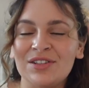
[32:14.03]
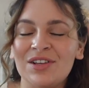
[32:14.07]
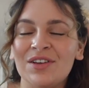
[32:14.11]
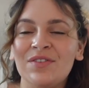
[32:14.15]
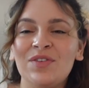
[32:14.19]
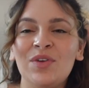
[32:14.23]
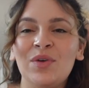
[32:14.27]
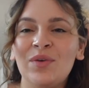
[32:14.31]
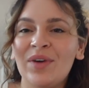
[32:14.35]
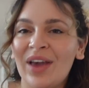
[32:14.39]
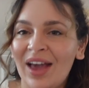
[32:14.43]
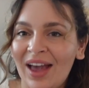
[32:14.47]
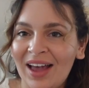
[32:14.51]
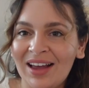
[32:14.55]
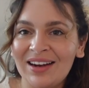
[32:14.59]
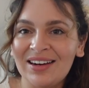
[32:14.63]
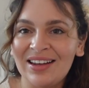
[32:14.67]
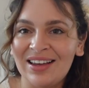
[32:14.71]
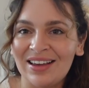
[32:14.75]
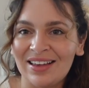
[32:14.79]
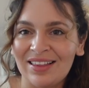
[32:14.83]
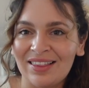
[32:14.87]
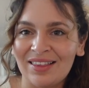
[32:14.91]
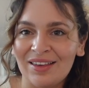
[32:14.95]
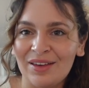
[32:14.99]
so if you can
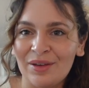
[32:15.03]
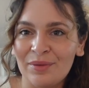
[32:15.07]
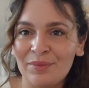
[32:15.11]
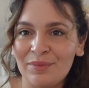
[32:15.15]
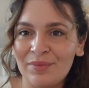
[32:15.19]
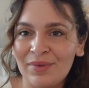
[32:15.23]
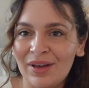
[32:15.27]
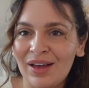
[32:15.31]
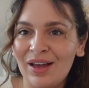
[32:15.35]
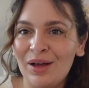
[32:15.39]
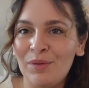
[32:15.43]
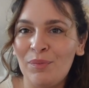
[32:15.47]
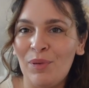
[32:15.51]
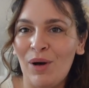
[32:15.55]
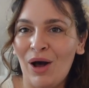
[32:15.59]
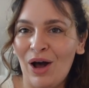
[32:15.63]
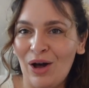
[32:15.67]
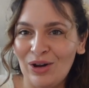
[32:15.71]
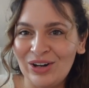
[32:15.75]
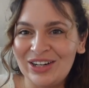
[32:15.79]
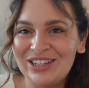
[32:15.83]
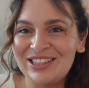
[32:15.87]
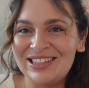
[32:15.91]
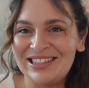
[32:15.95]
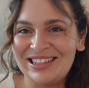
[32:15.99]
hear them,
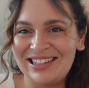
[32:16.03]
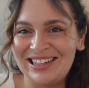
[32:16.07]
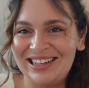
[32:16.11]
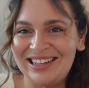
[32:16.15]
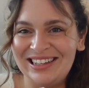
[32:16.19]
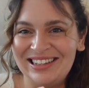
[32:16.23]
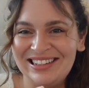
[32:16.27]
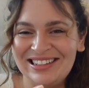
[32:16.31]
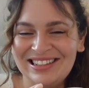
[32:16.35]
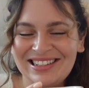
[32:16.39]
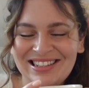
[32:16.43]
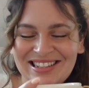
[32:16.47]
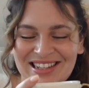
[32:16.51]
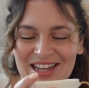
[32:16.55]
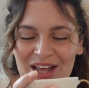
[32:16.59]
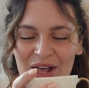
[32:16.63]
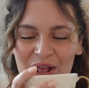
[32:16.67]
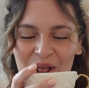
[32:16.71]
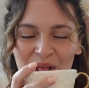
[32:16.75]
apologies.